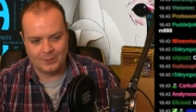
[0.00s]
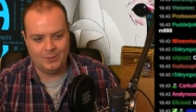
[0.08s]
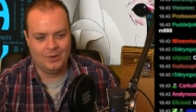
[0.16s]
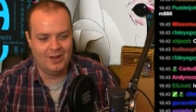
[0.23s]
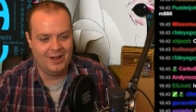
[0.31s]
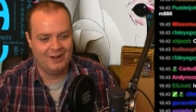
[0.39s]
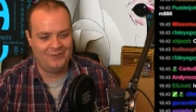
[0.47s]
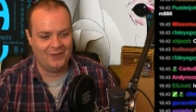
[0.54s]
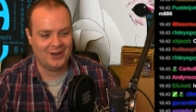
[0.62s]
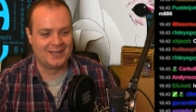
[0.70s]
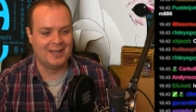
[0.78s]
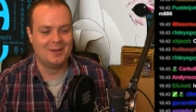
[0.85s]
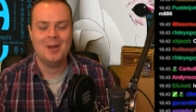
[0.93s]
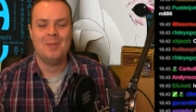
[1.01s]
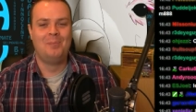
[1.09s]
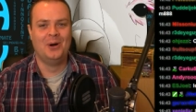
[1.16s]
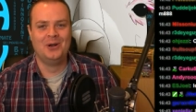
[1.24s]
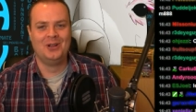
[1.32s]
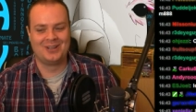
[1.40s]
Fucking
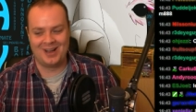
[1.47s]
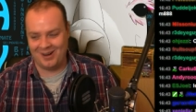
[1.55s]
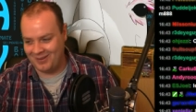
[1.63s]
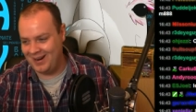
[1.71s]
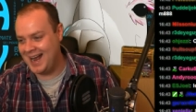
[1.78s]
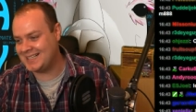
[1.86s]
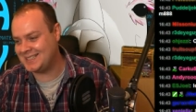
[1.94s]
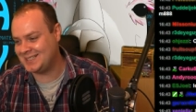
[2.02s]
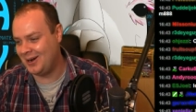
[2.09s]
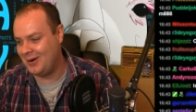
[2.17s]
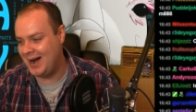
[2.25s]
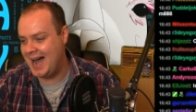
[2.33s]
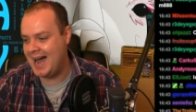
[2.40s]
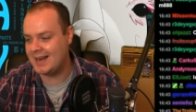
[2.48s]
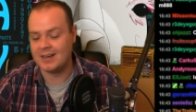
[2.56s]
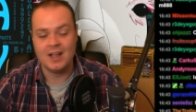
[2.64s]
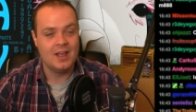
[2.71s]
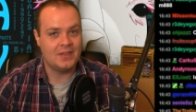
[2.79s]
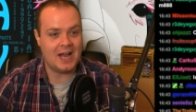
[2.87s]
Puddle got wrecked so hard.
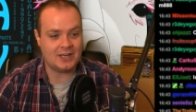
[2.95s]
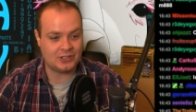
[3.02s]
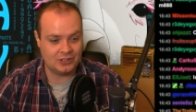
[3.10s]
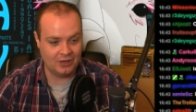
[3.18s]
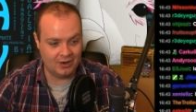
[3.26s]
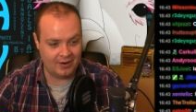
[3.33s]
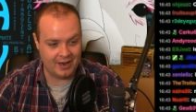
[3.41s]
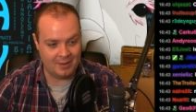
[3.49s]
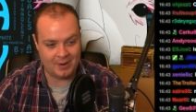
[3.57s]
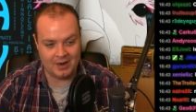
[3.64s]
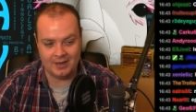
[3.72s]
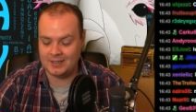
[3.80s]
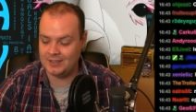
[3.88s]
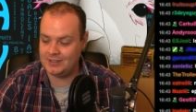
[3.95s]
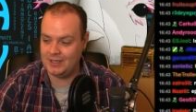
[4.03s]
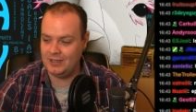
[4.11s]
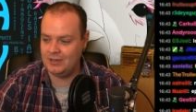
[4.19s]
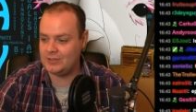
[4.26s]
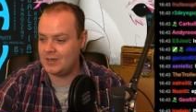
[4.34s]
That story apparently
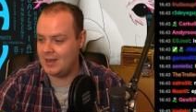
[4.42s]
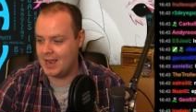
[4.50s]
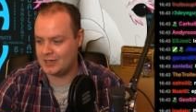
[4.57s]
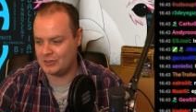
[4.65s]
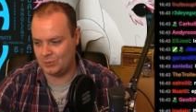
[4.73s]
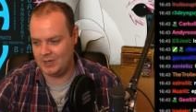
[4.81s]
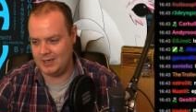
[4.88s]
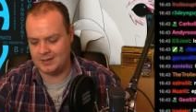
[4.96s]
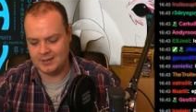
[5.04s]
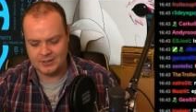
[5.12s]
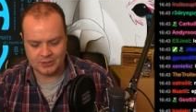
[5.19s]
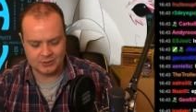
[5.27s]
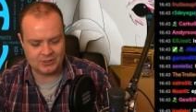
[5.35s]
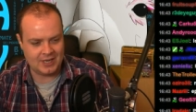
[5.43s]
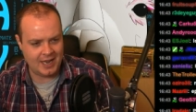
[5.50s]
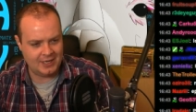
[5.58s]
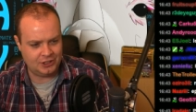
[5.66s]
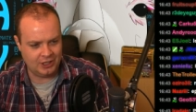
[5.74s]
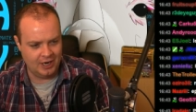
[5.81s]
continues next week. So stay
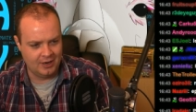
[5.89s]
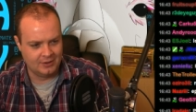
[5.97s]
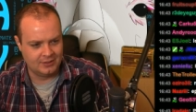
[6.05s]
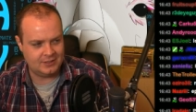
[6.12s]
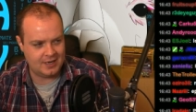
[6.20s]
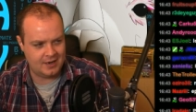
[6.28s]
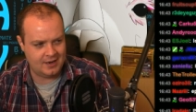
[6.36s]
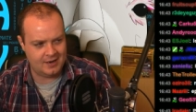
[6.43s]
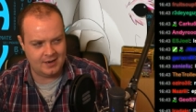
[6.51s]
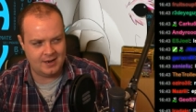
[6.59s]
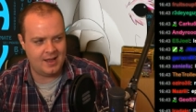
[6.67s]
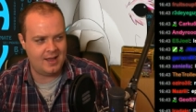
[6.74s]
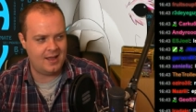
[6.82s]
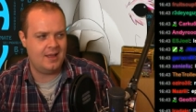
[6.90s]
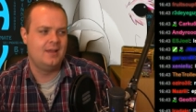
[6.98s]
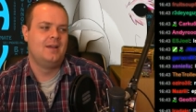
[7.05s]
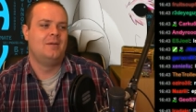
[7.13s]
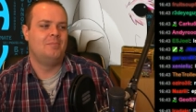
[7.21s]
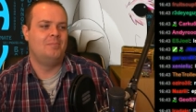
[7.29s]
tuned. Da -da -da
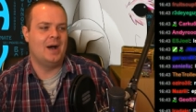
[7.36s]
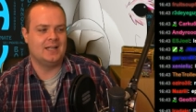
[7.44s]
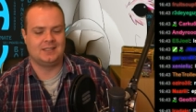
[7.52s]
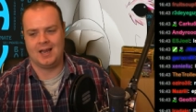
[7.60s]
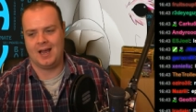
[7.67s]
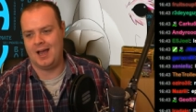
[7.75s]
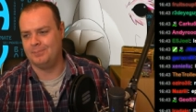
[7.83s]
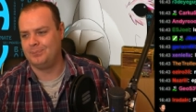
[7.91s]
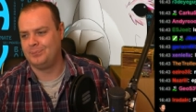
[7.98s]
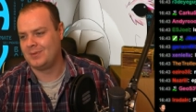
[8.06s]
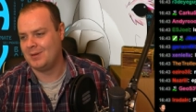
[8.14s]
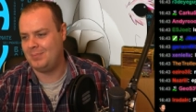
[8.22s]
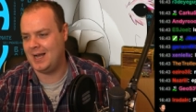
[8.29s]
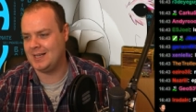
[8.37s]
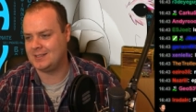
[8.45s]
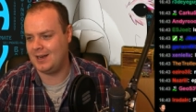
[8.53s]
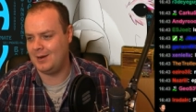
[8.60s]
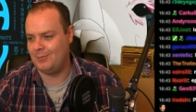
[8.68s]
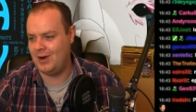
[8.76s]
Bat time. Bat
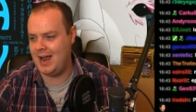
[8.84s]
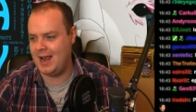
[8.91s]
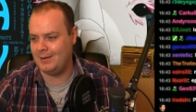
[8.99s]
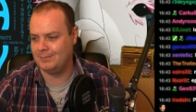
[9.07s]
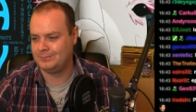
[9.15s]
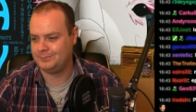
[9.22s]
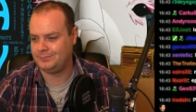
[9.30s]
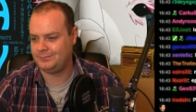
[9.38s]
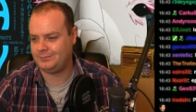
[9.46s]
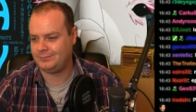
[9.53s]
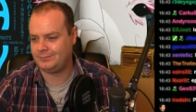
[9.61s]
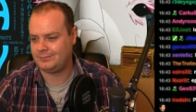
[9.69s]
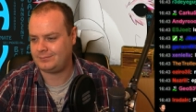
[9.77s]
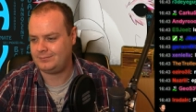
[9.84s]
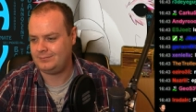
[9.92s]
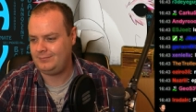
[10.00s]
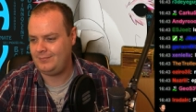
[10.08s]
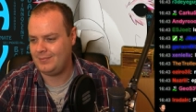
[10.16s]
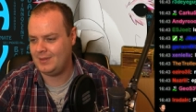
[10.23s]
time. Right.
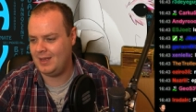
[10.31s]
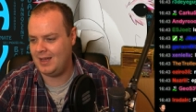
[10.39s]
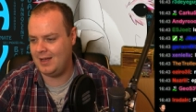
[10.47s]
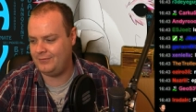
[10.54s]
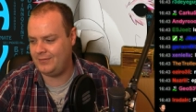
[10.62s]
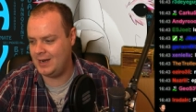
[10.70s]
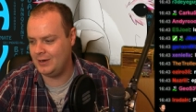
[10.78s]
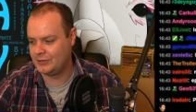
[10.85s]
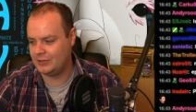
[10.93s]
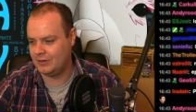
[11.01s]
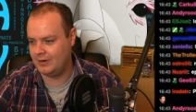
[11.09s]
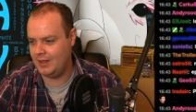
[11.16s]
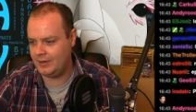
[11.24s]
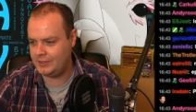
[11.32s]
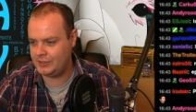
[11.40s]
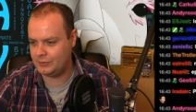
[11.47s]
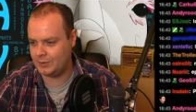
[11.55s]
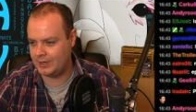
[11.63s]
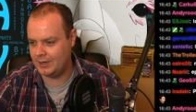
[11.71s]
Our final story. Oh, this is
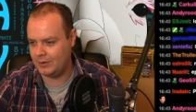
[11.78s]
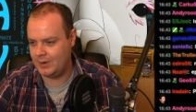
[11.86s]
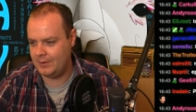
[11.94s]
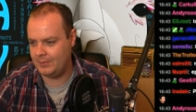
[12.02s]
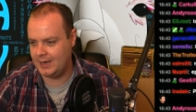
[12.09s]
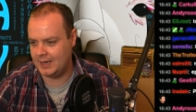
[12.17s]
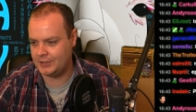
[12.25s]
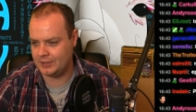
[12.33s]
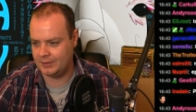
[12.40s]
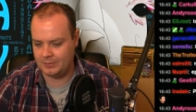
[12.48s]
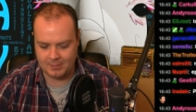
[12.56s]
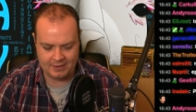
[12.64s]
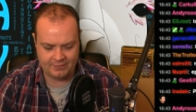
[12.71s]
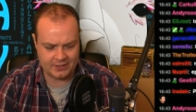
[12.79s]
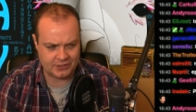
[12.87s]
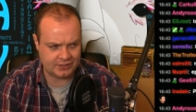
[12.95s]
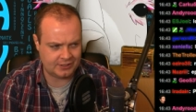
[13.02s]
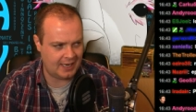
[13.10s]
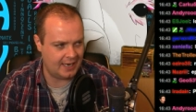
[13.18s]
working quite well, actually. We might finish
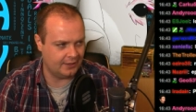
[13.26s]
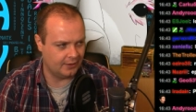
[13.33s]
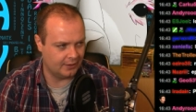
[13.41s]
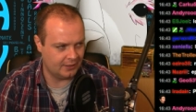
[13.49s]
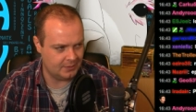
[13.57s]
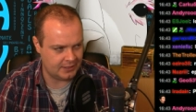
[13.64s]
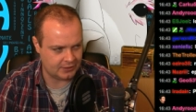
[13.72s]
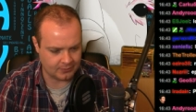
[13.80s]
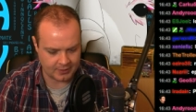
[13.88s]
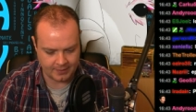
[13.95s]
slightly early, but that's okay.